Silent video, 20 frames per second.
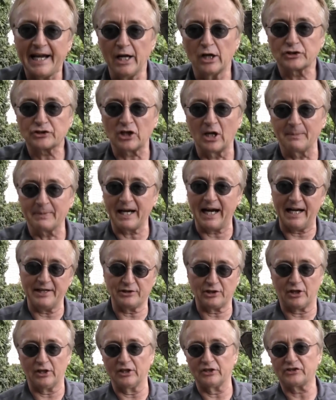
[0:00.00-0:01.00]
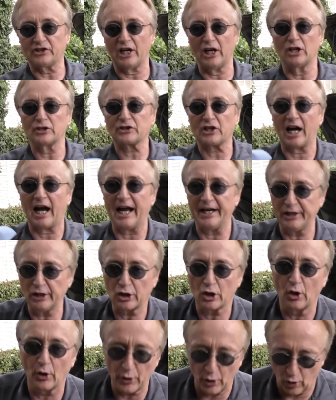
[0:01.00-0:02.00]
And I know some guys are going to say, oh, Scotty,
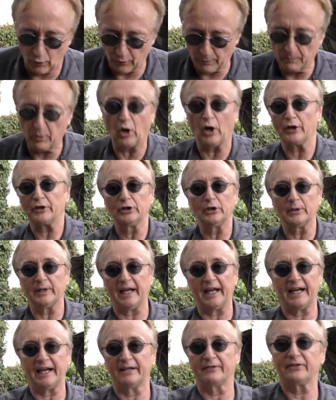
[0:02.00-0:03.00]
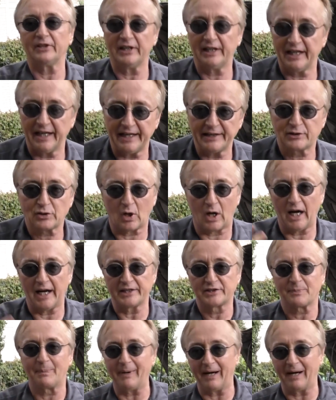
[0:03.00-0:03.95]
you're going overboard doing that every day, twice.